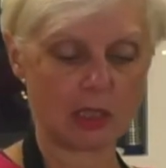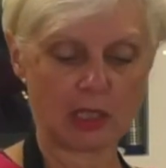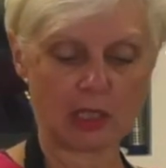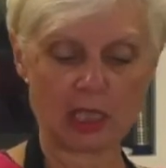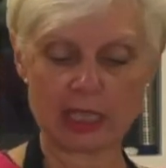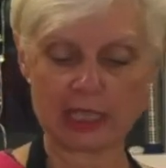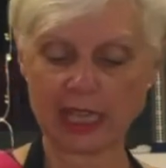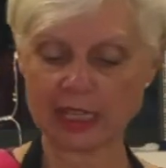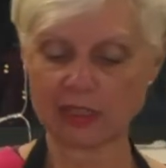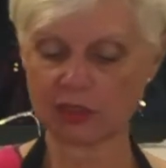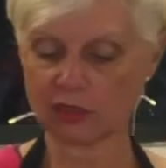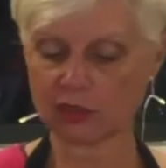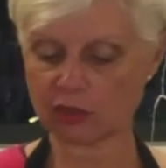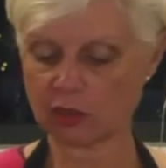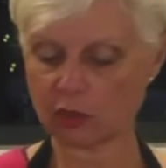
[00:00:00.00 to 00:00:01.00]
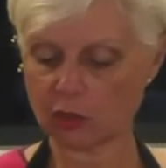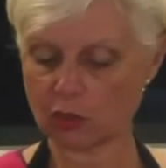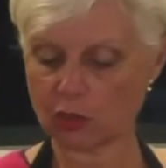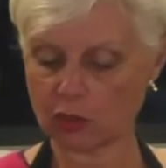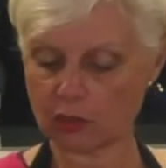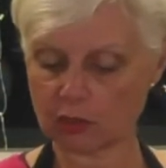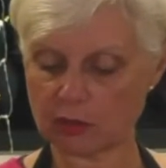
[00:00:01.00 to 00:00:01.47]
against
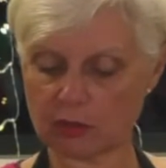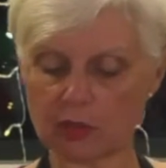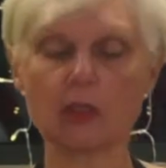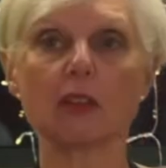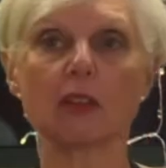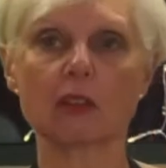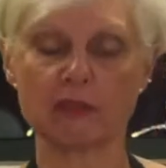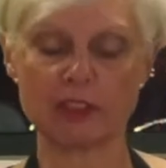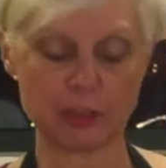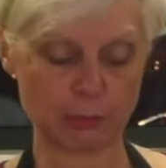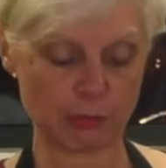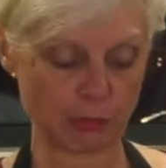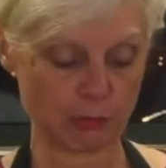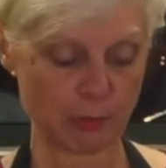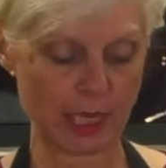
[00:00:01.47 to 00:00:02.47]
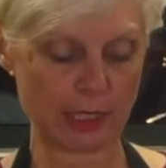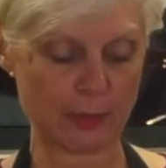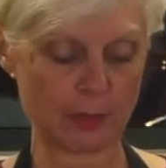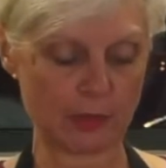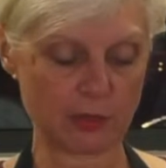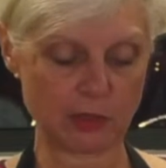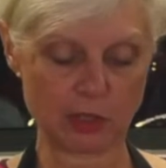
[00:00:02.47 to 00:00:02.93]
your greaseproof
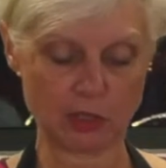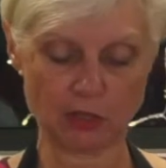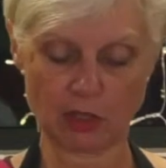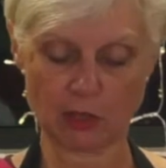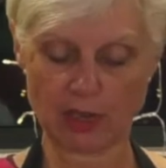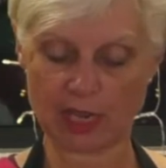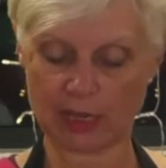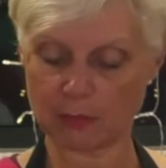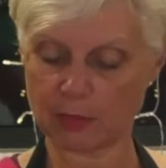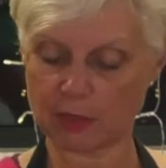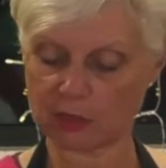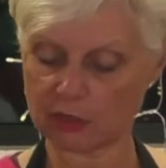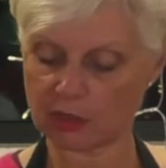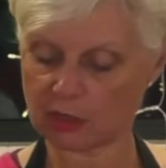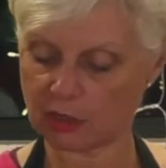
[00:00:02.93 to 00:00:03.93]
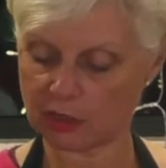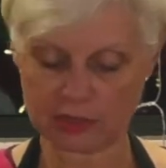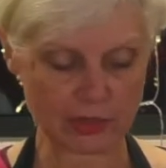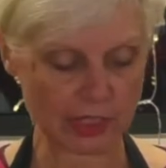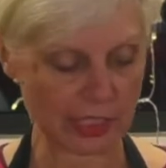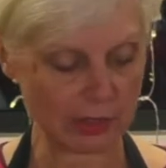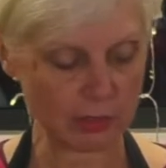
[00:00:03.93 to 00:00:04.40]
paper so you know how much to cut
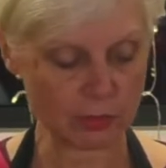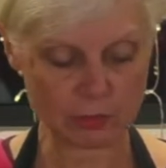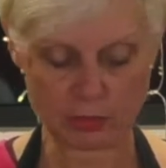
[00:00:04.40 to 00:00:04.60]
out.